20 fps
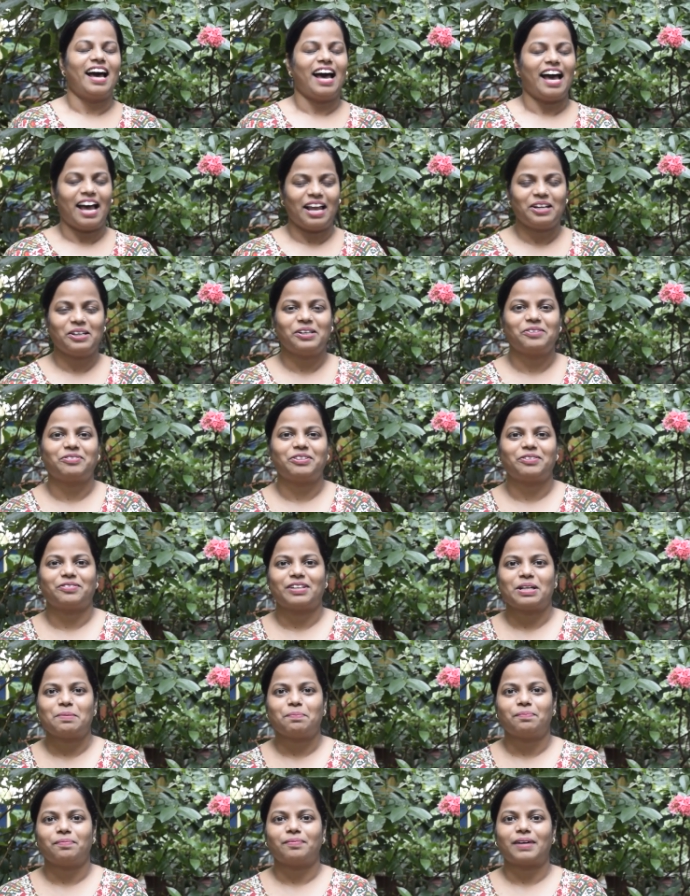Hello
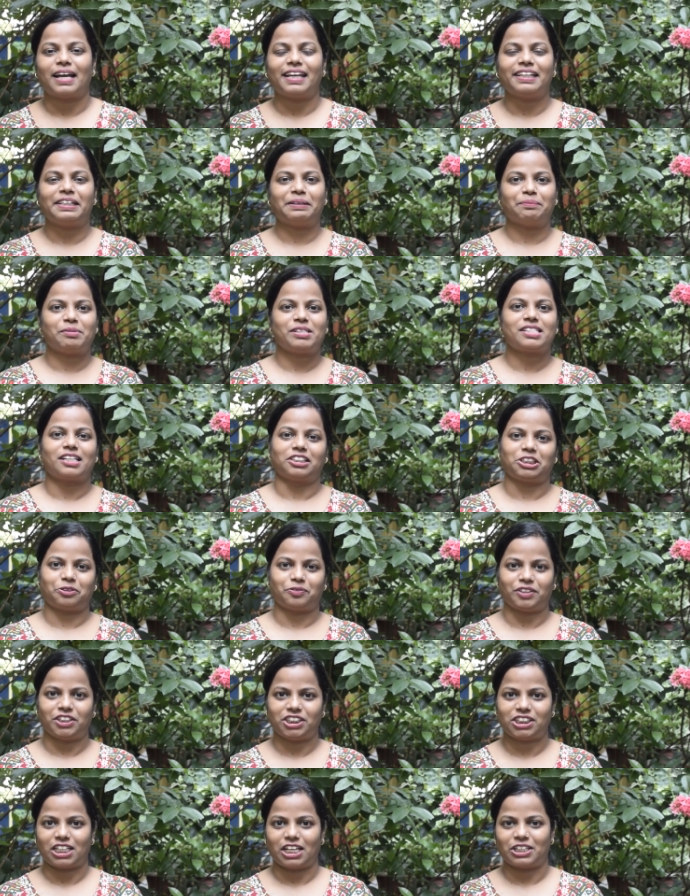everyone, my name is
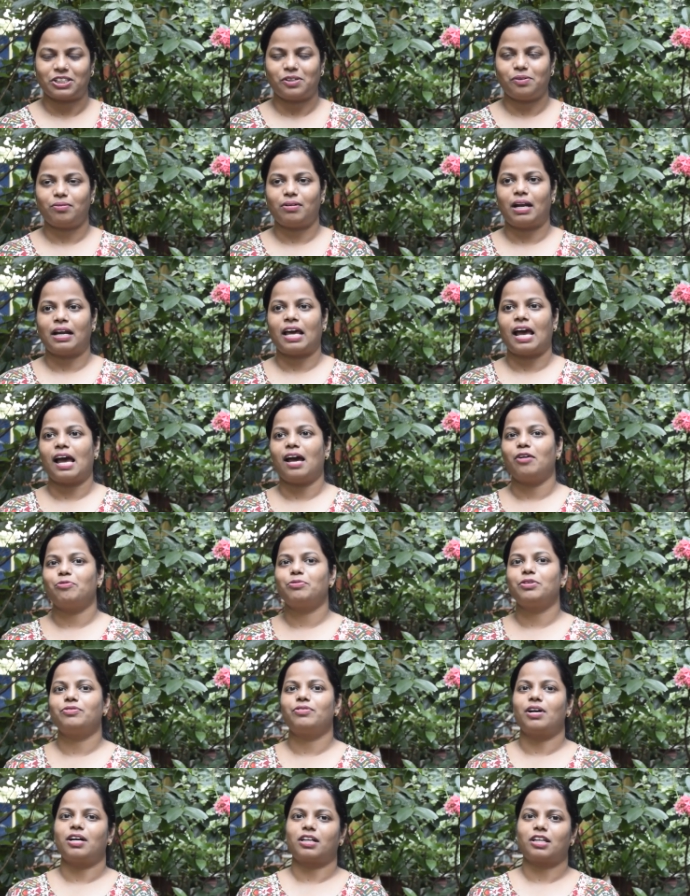Ashwini Jadhav and I have
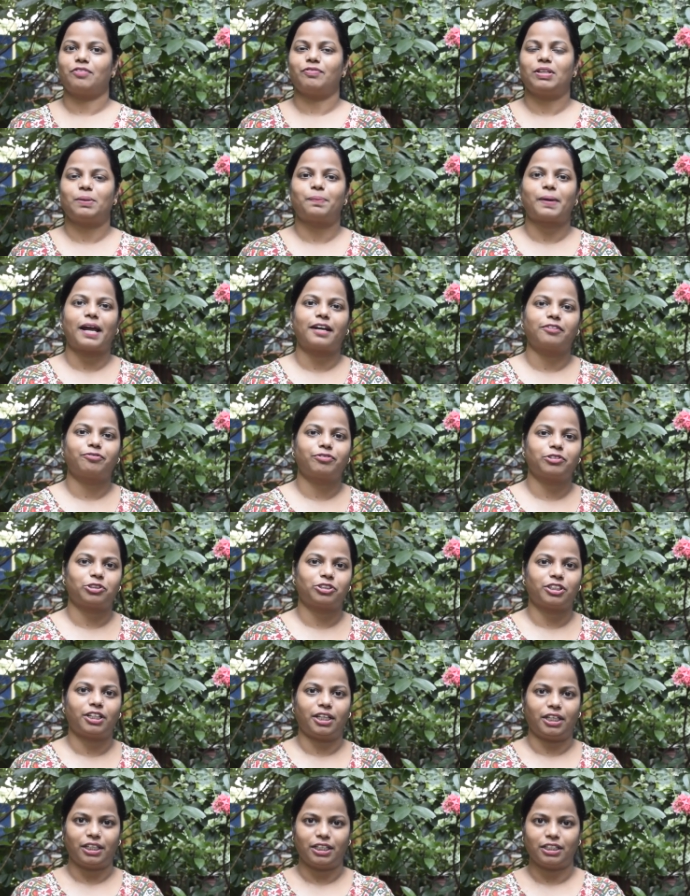been working with Bright
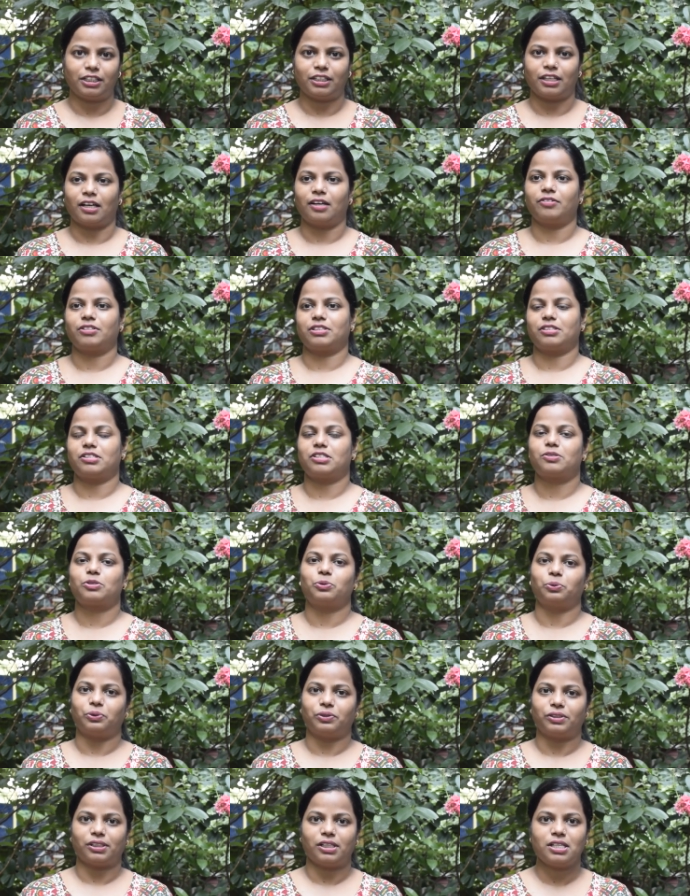Future India since
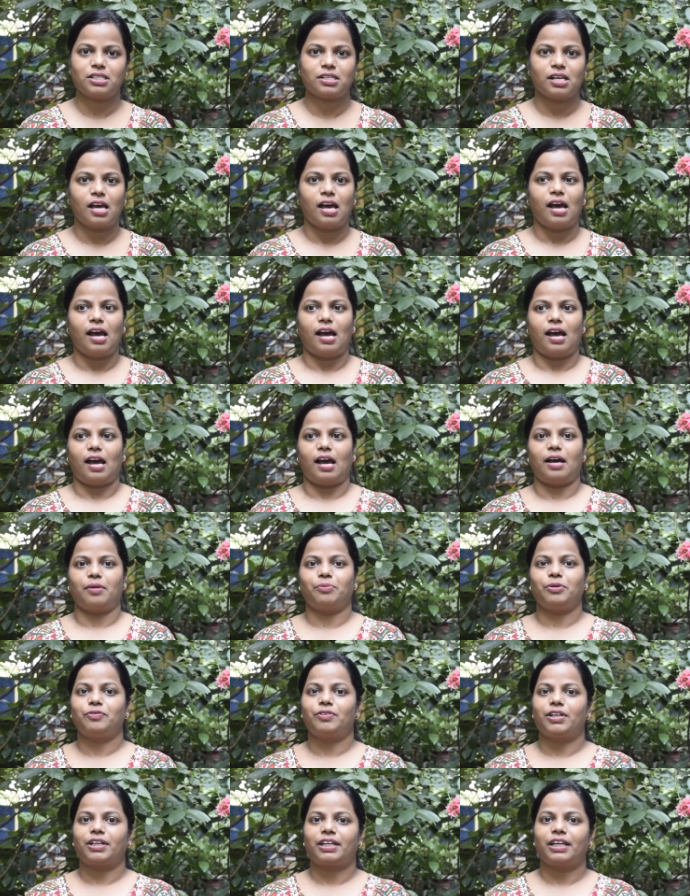two years. I have been
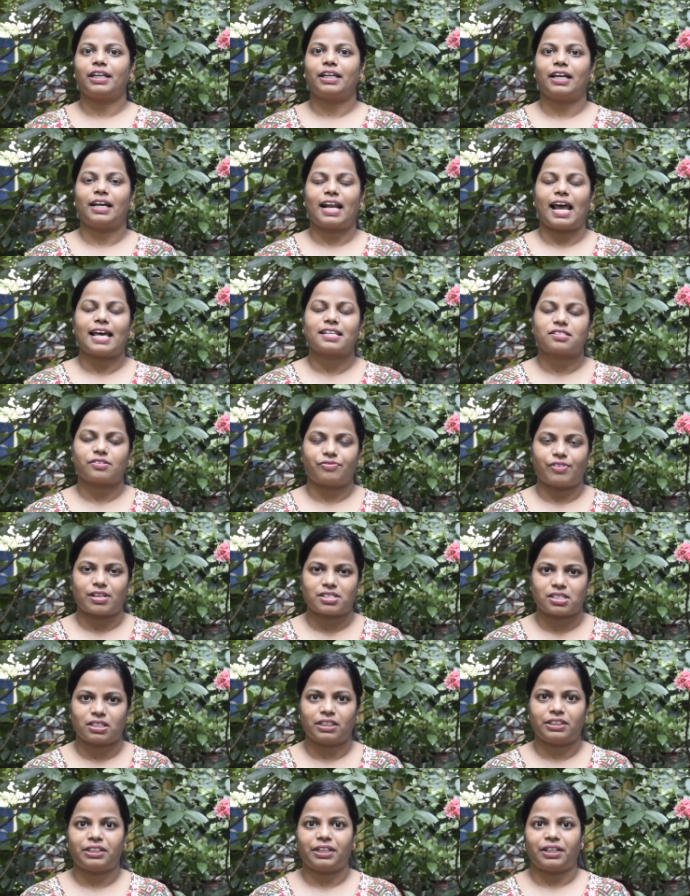working here as a
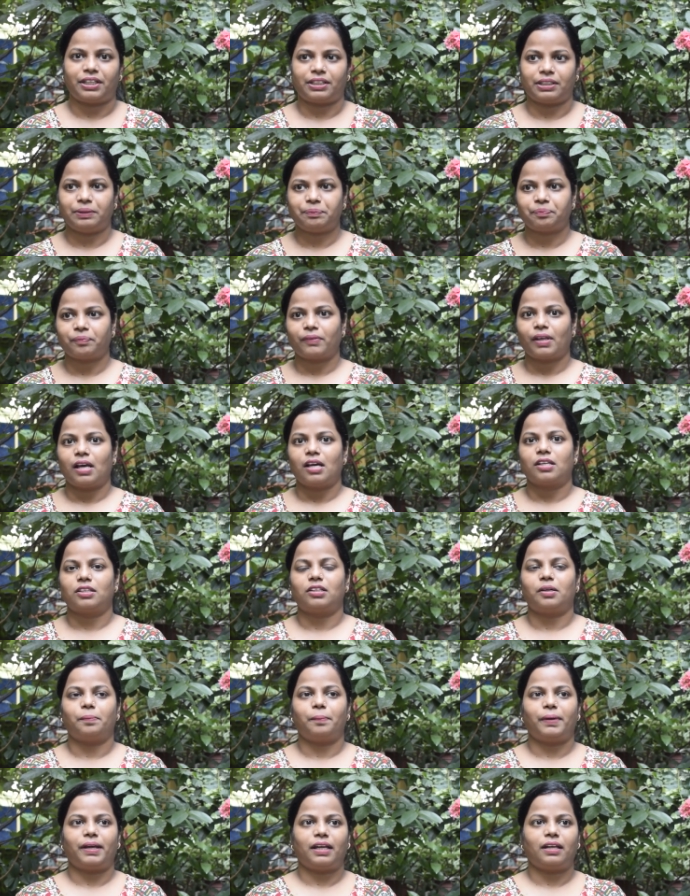facilitator. The
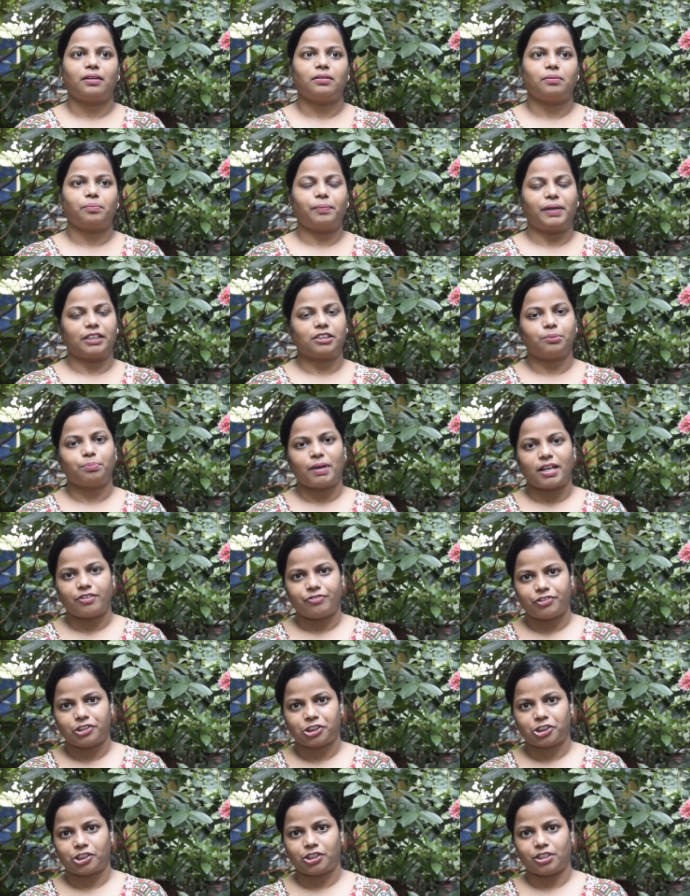main
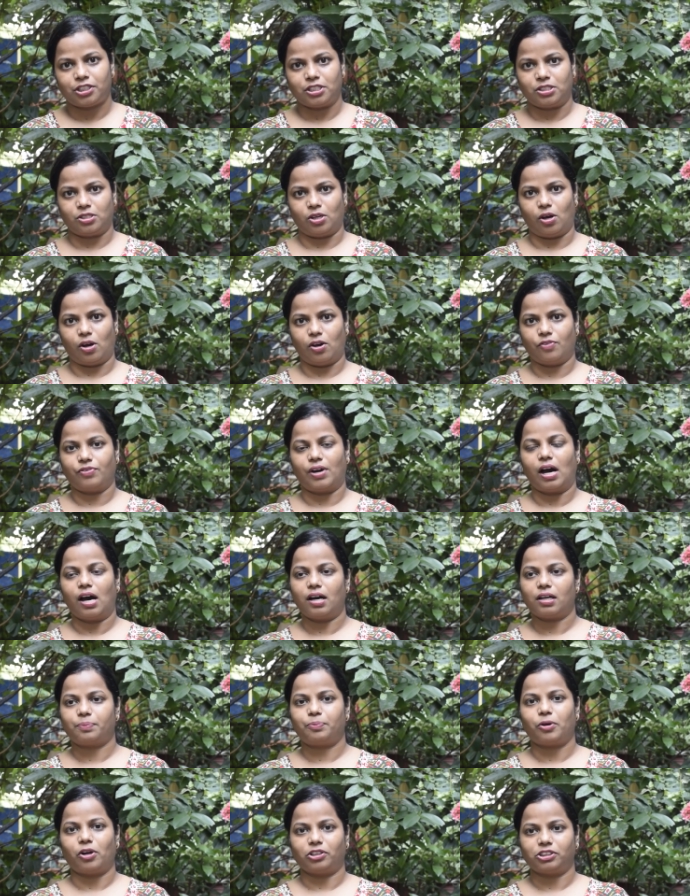beneficiaries of our
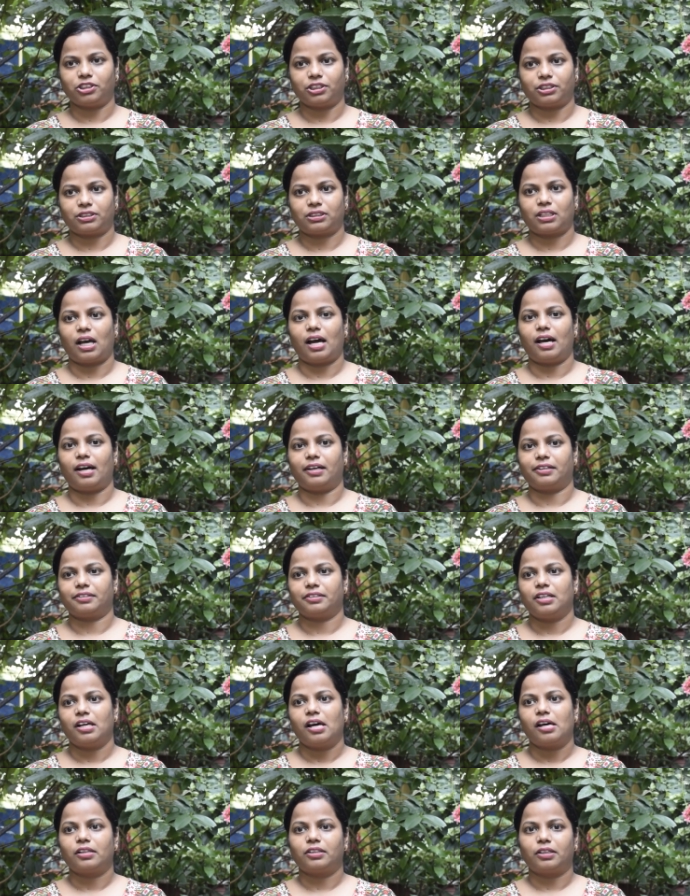projects are
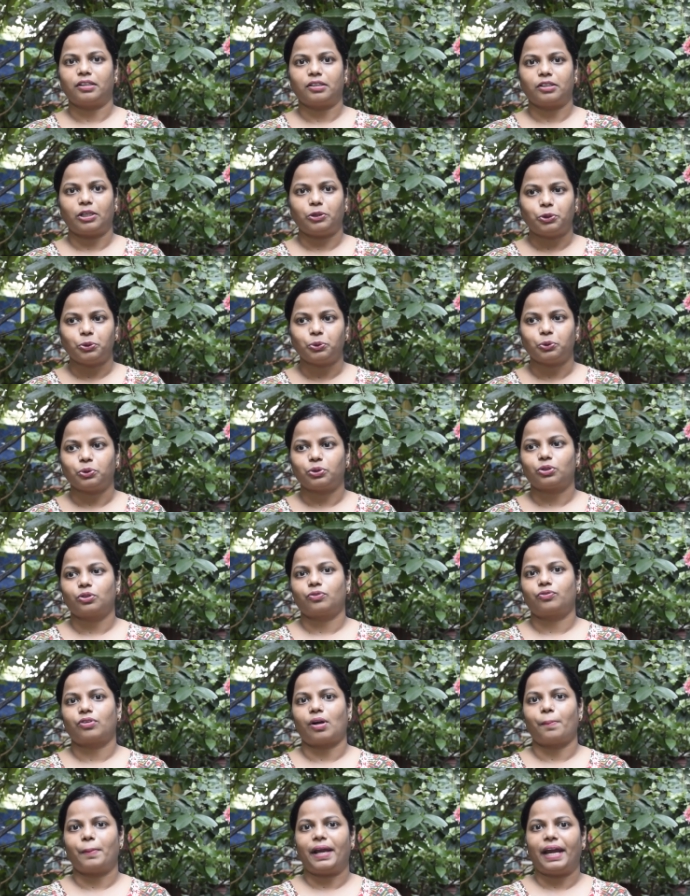the youth
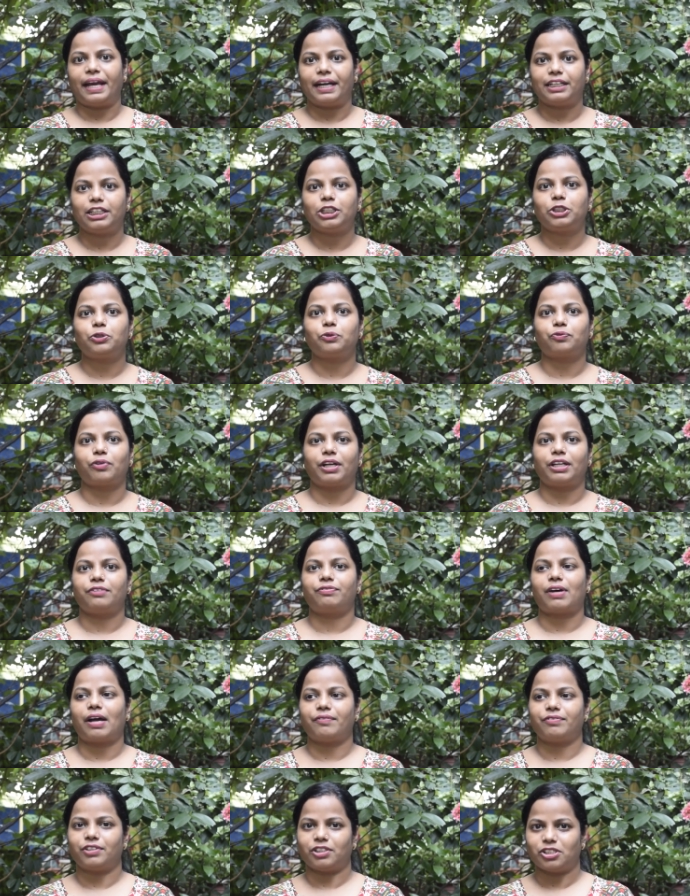from 18 to
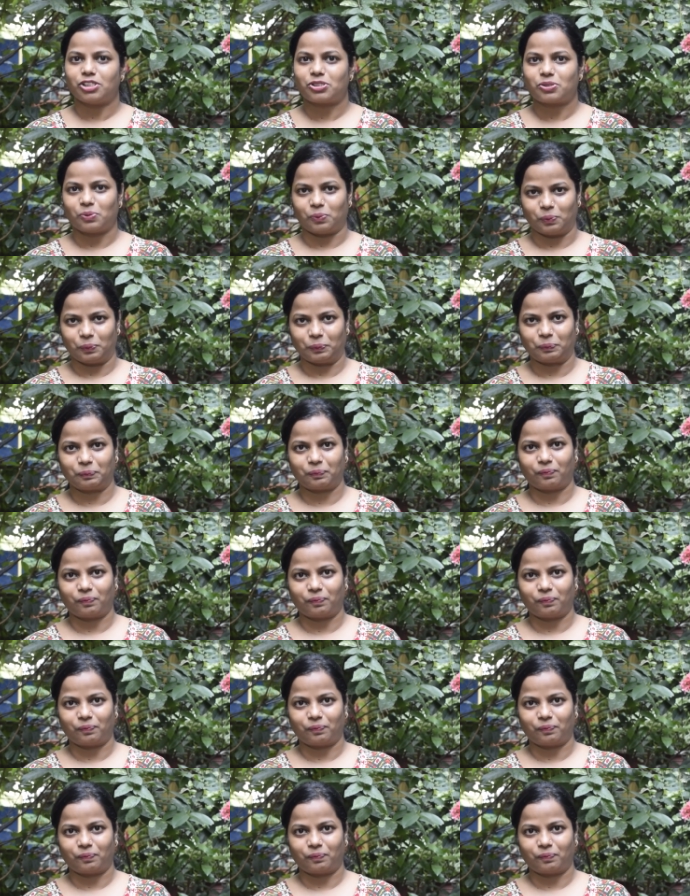25 years old.